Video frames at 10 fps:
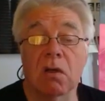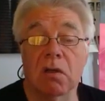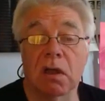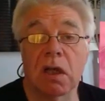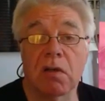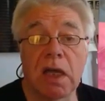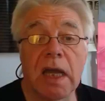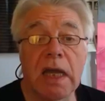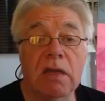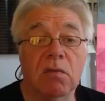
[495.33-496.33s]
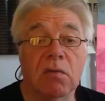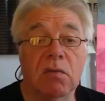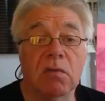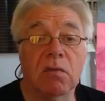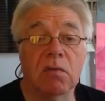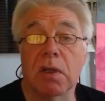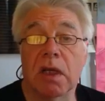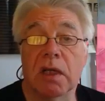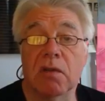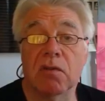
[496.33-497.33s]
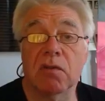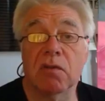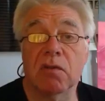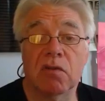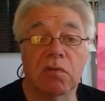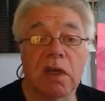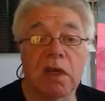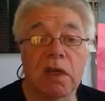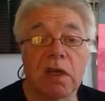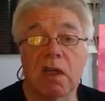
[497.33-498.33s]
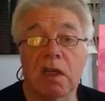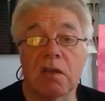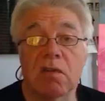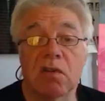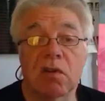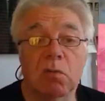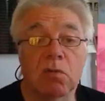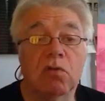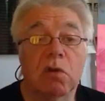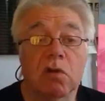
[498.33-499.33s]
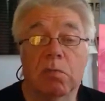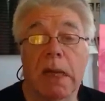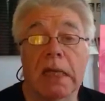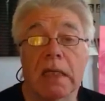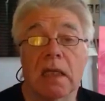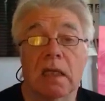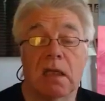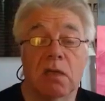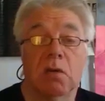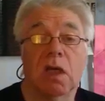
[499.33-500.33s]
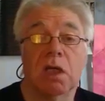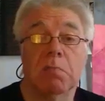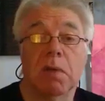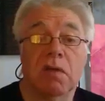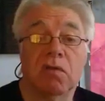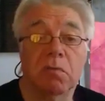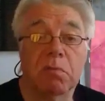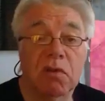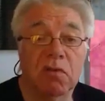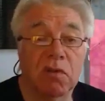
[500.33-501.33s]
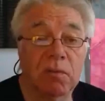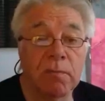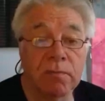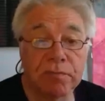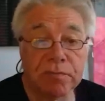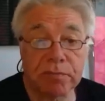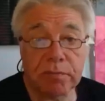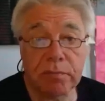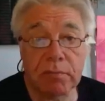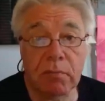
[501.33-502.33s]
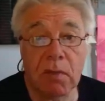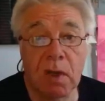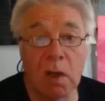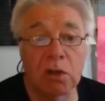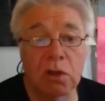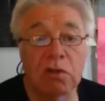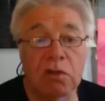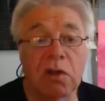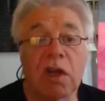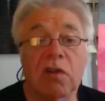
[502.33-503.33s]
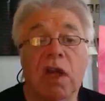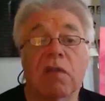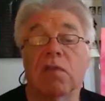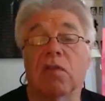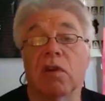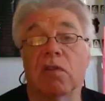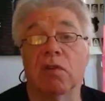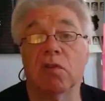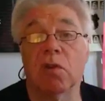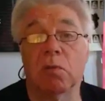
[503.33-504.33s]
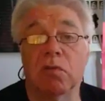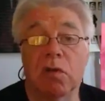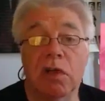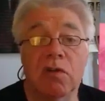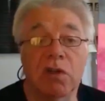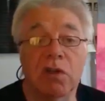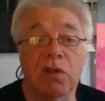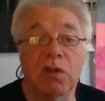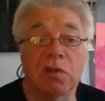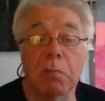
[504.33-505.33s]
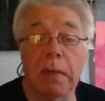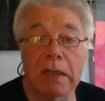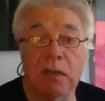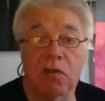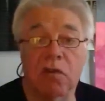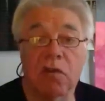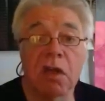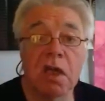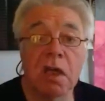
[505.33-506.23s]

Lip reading: are going ahead with their plans to invest and to expand the UK-based business. And what they're doing is actually advertising jobs for engineers and managers.